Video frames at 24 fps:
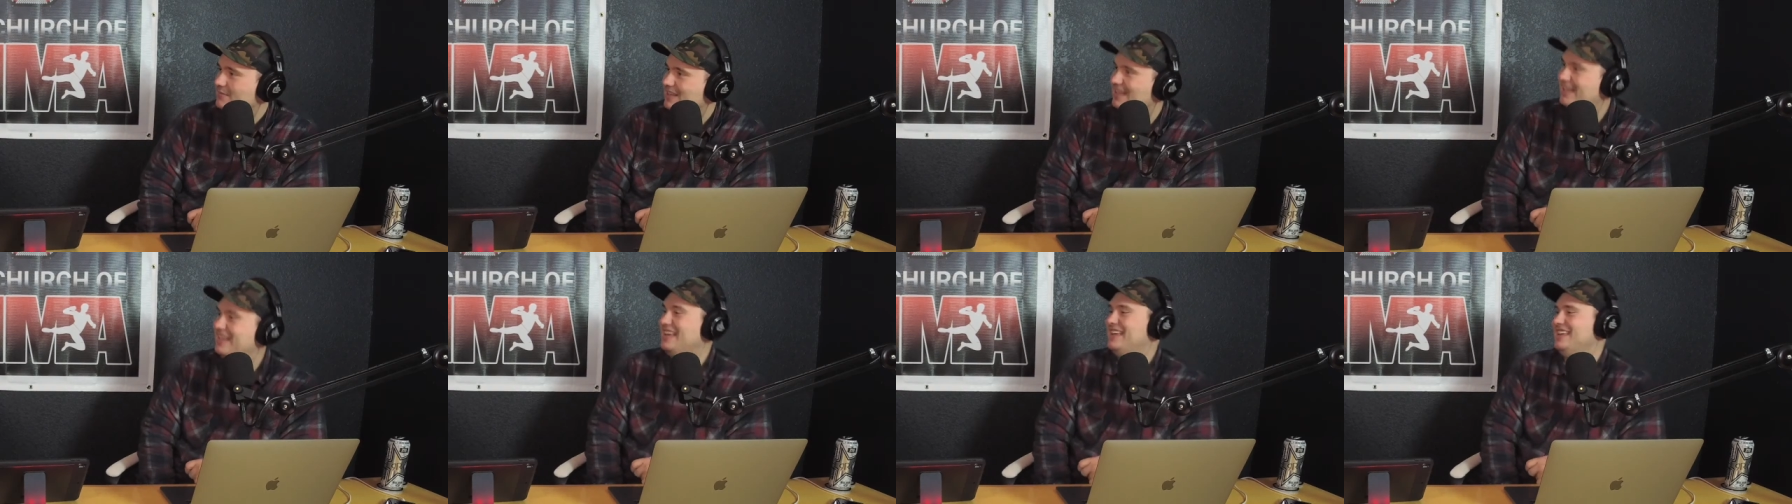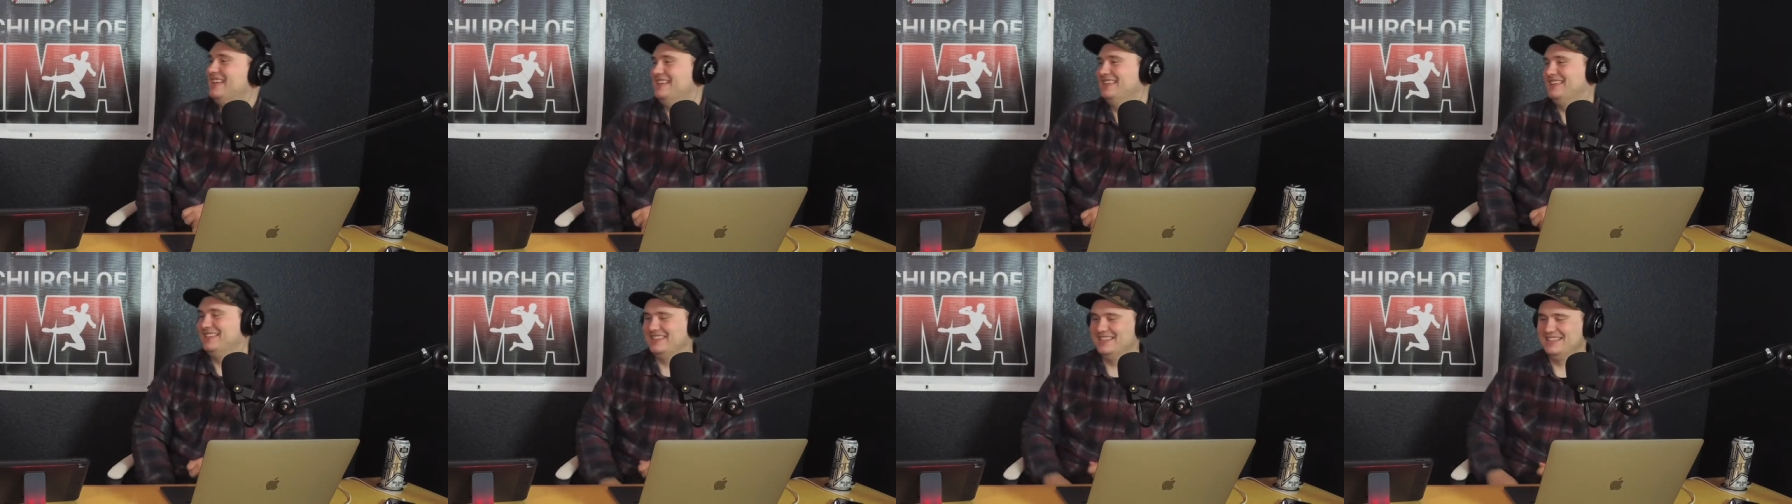Yeah. More
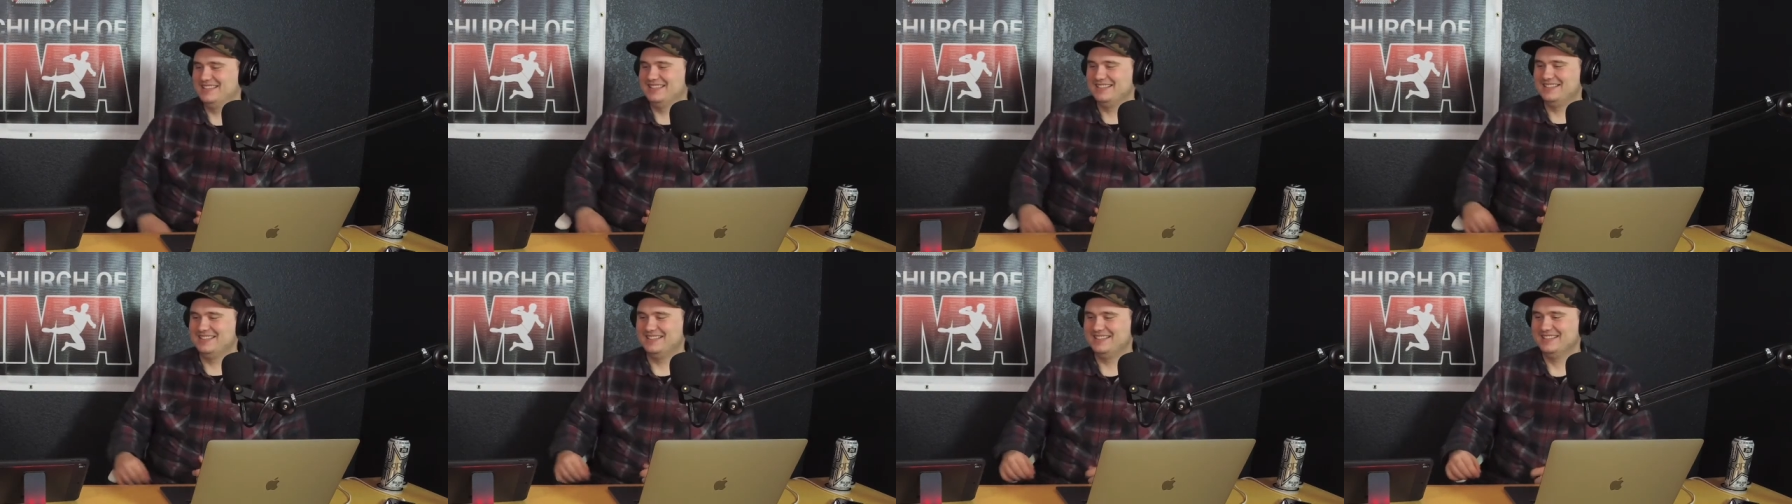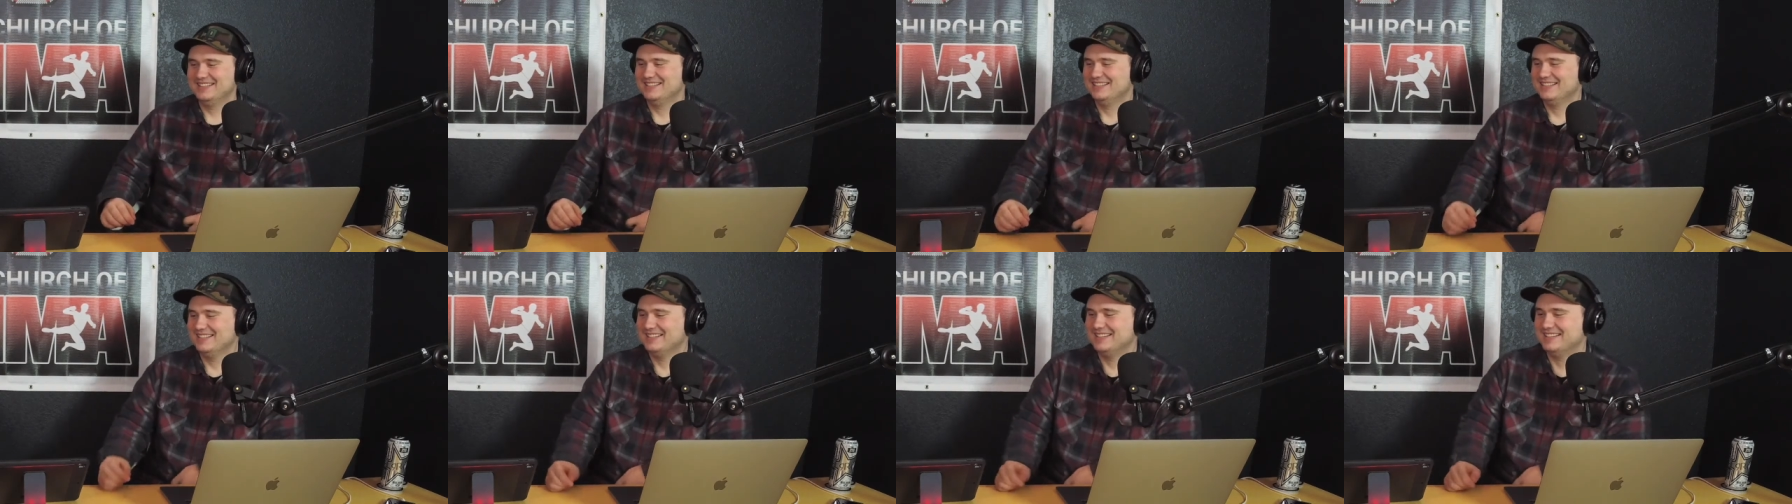power. Hey, more
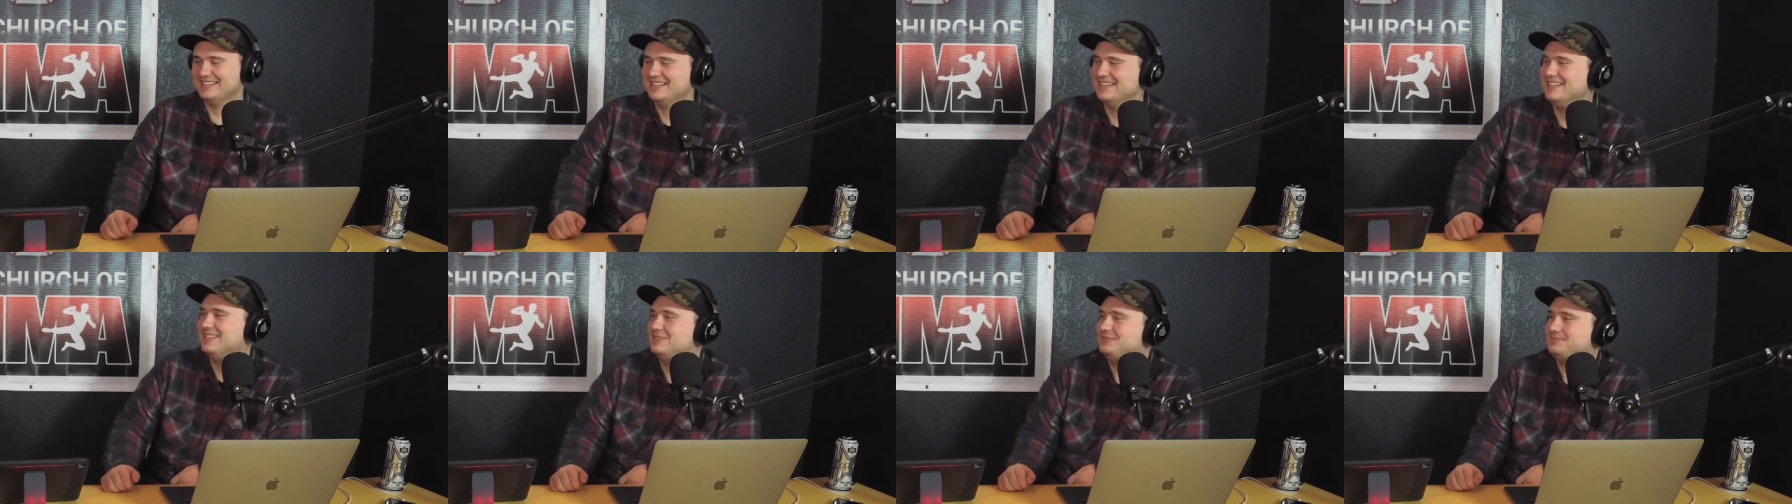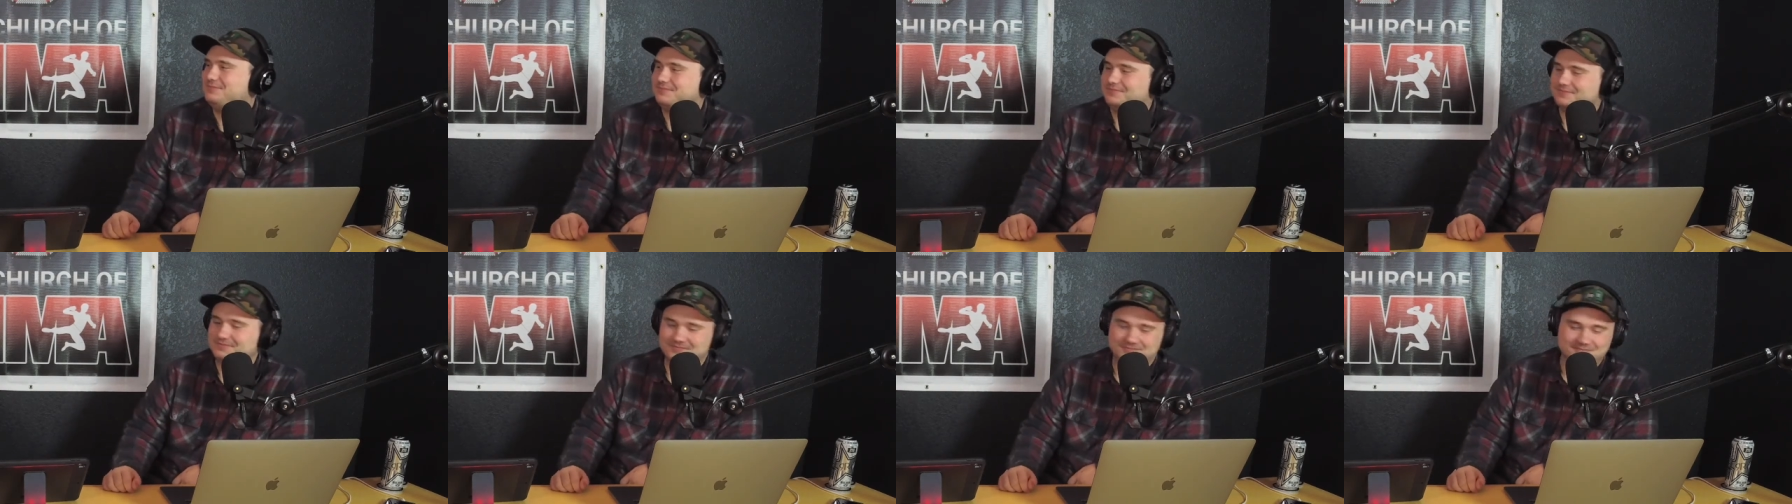
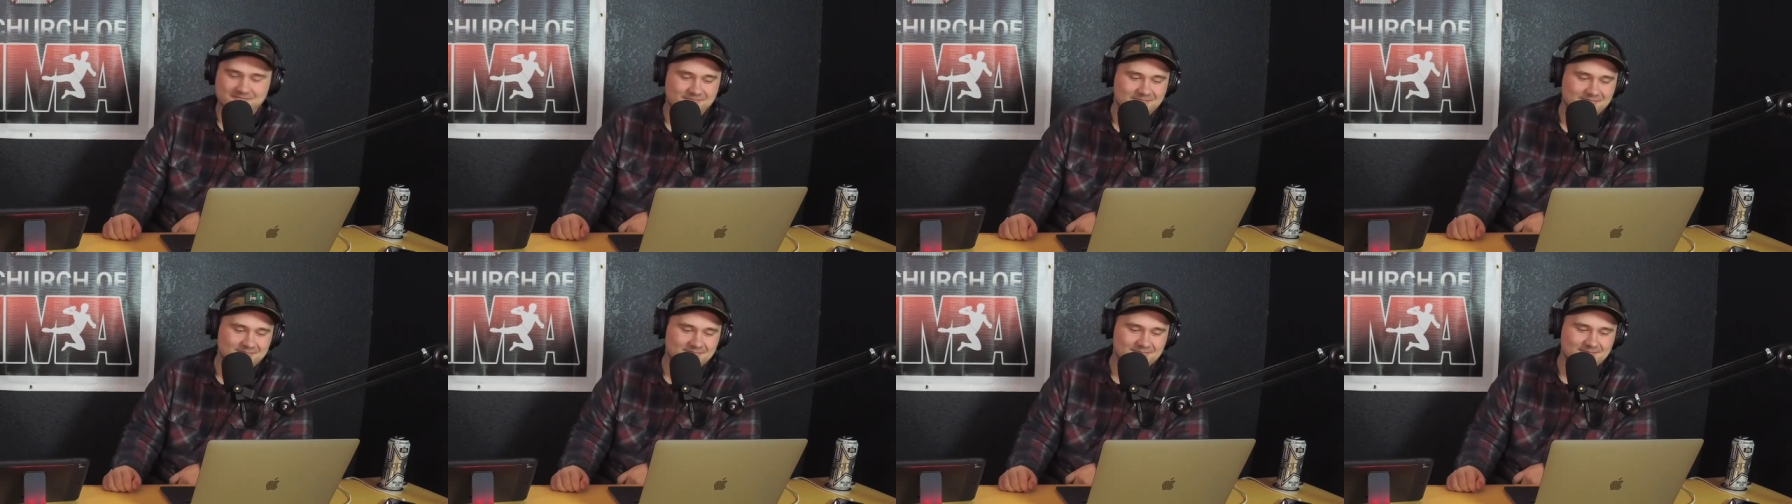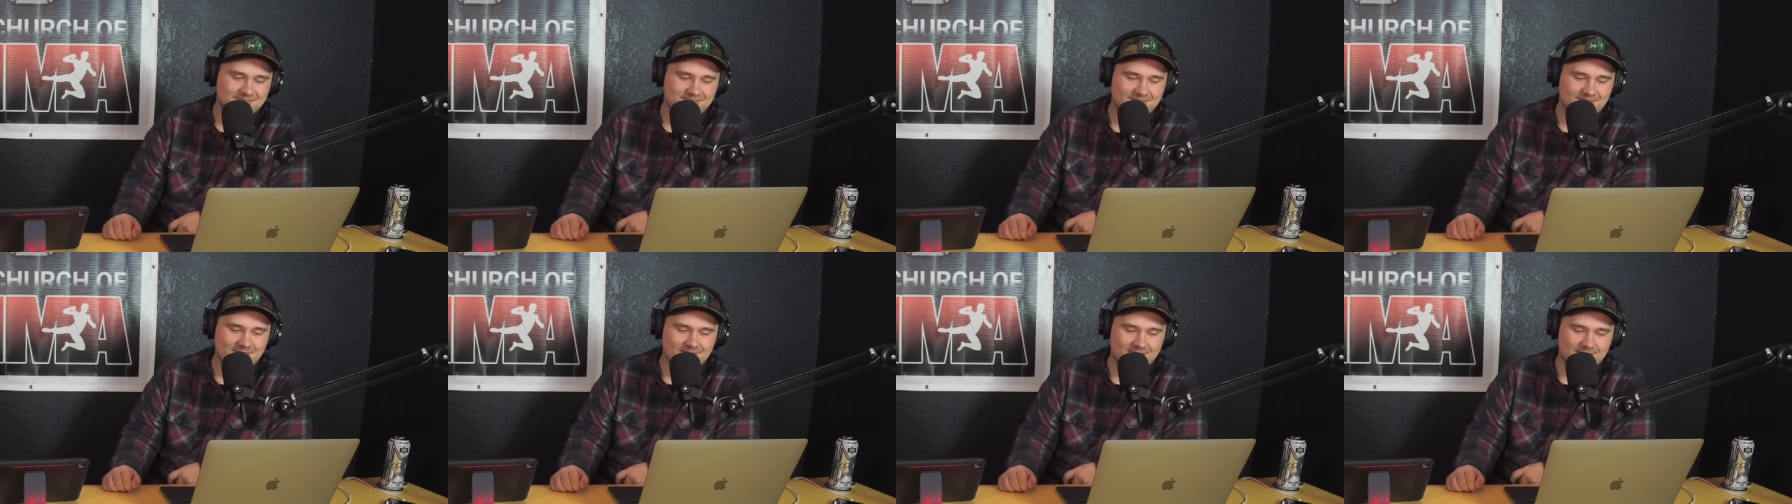power
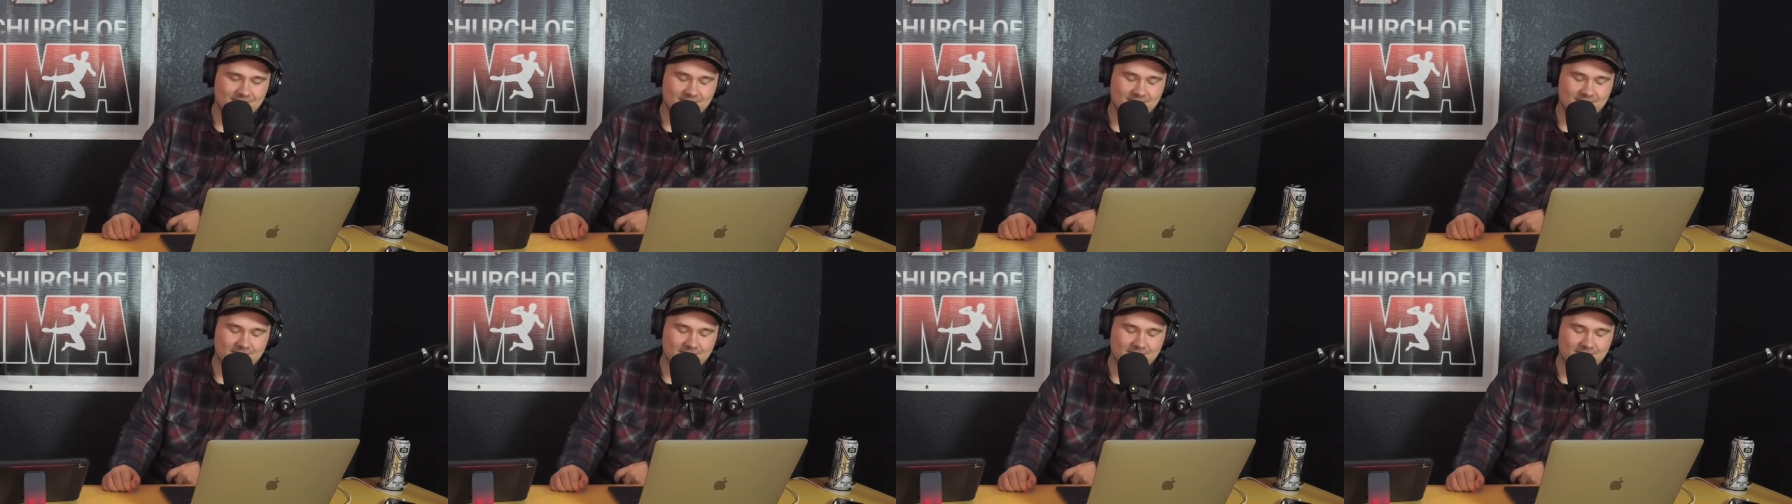to her.